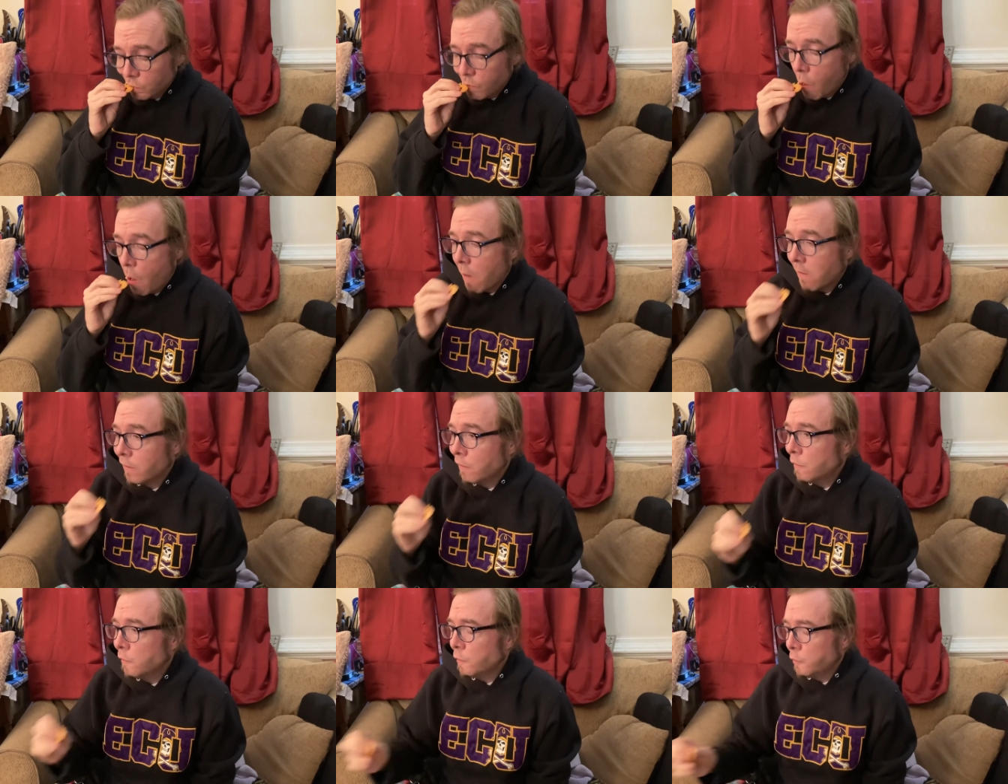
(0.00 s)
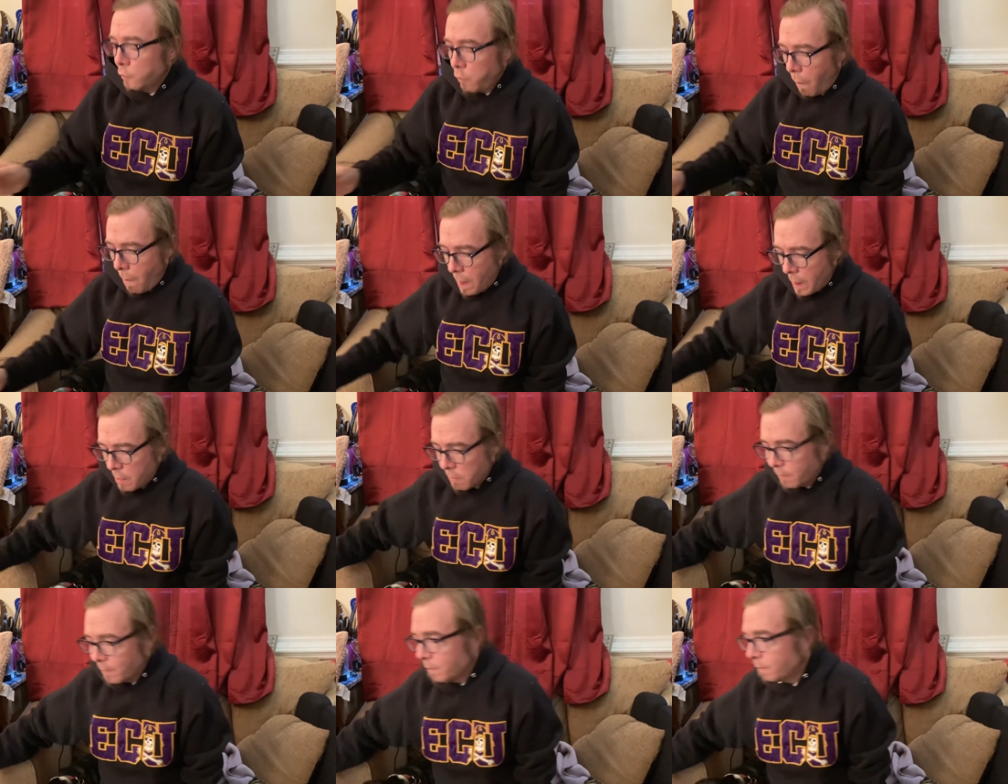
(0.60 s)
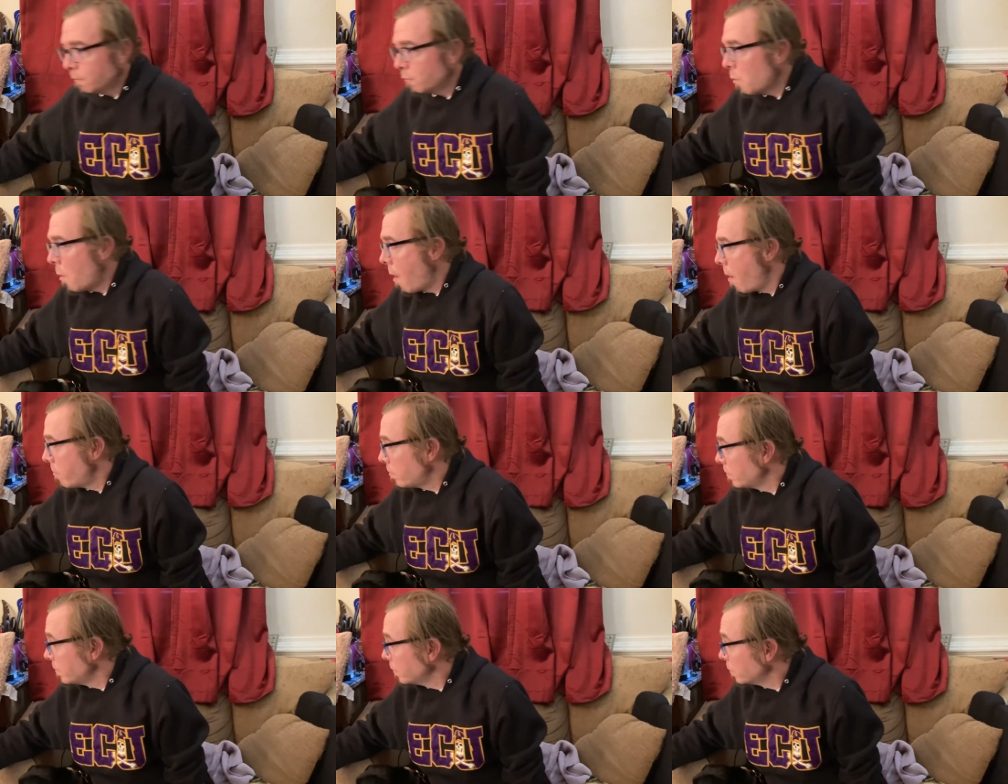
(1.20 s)
But you like hot stuff. Every time
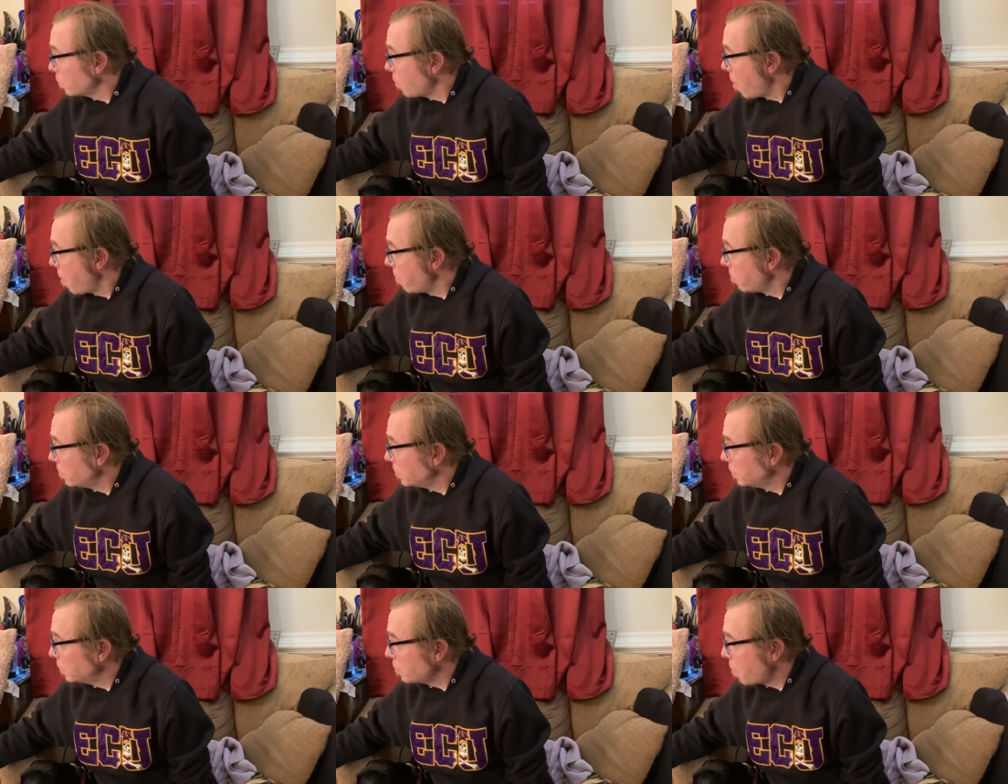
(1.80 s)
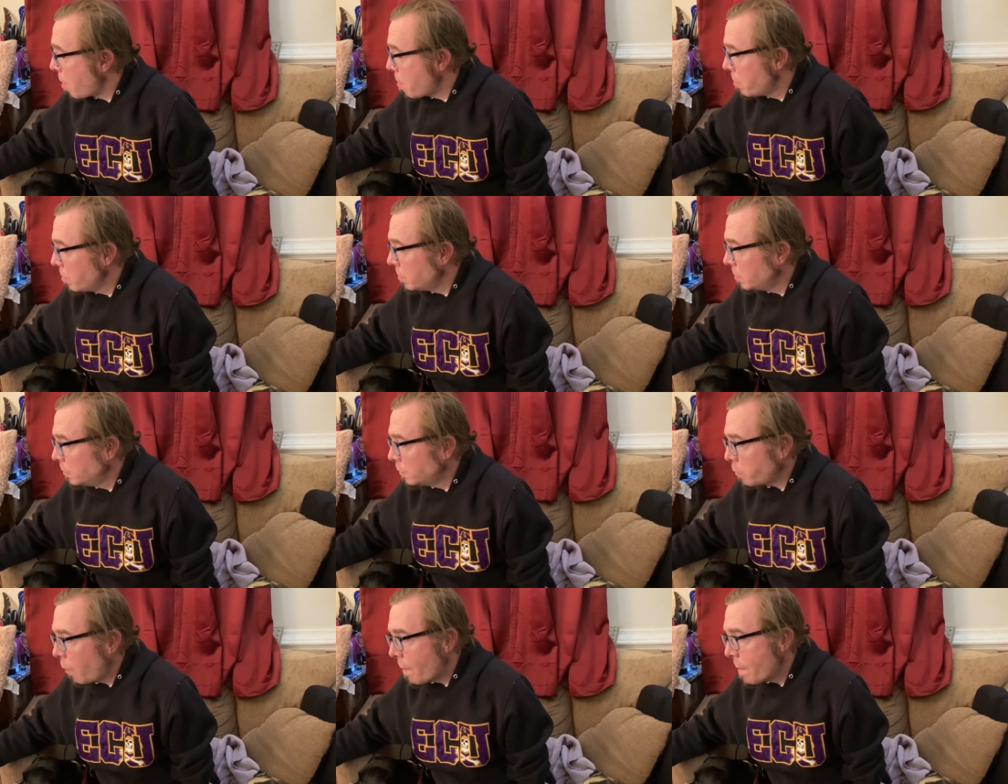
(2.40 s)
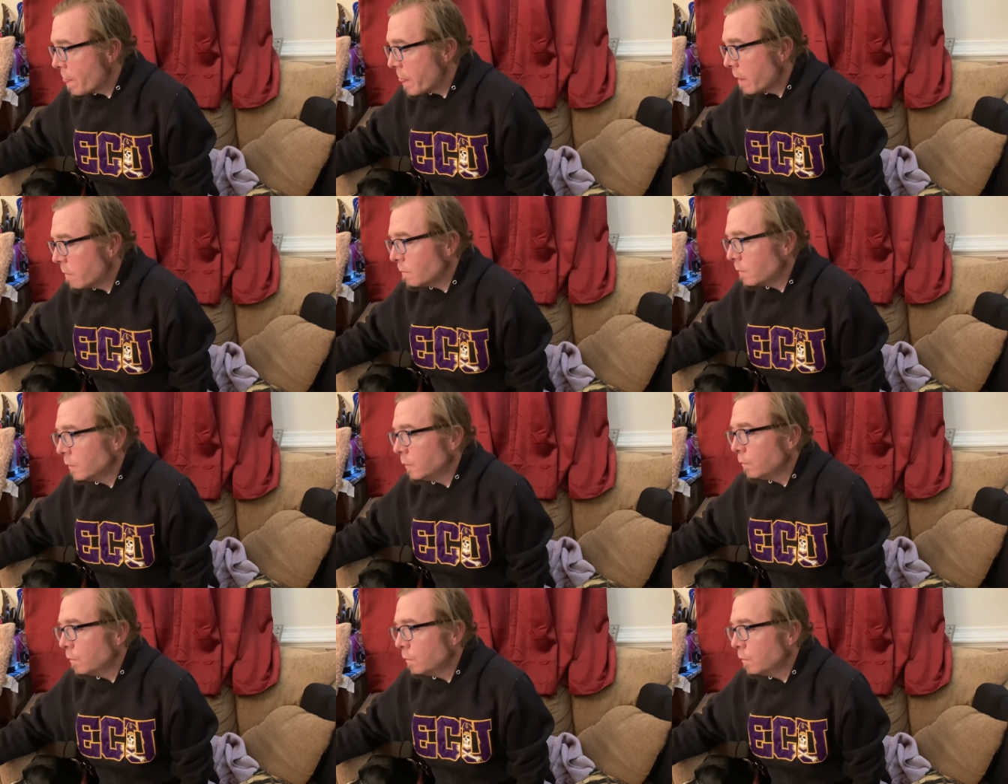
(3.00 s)
you go to the Asian store, you tell them,